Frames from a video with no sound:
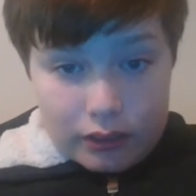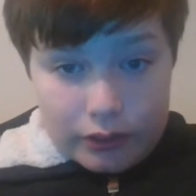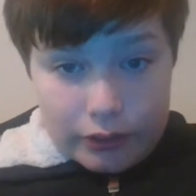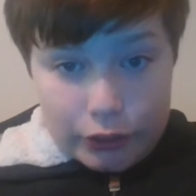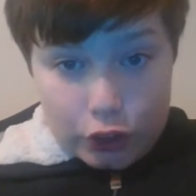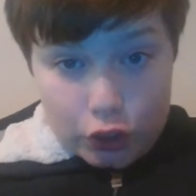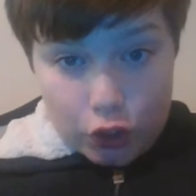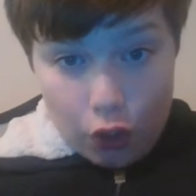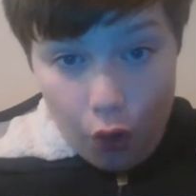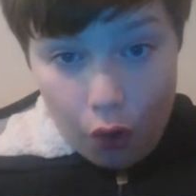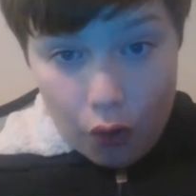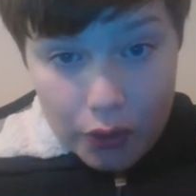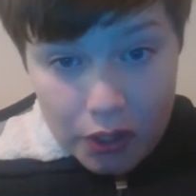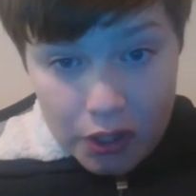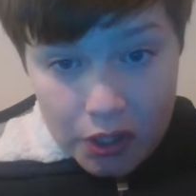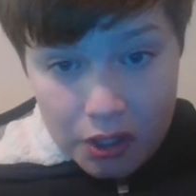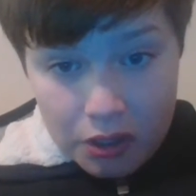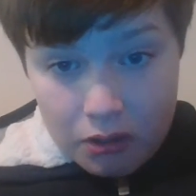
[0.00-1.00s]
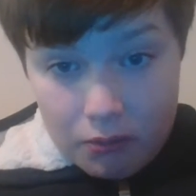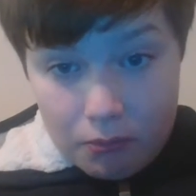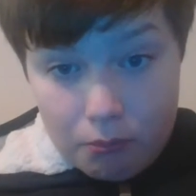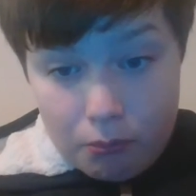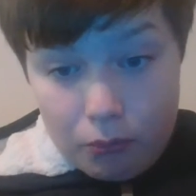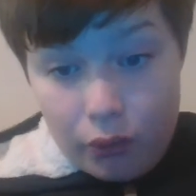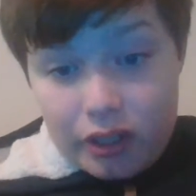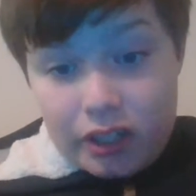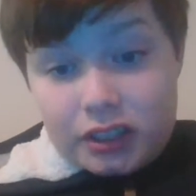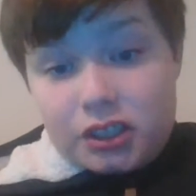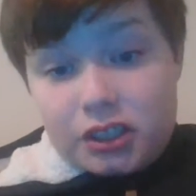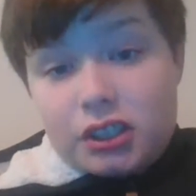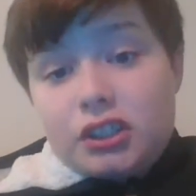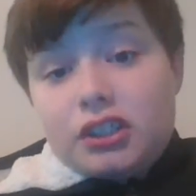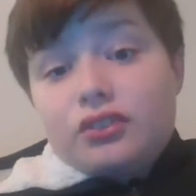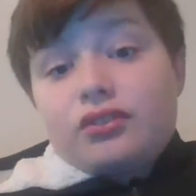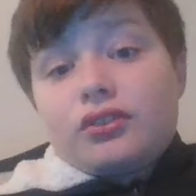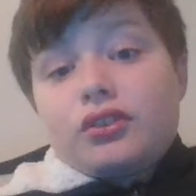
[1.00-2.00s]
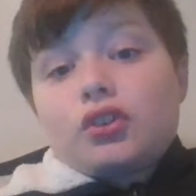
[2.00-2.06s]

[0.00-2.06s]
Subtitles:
John Monash's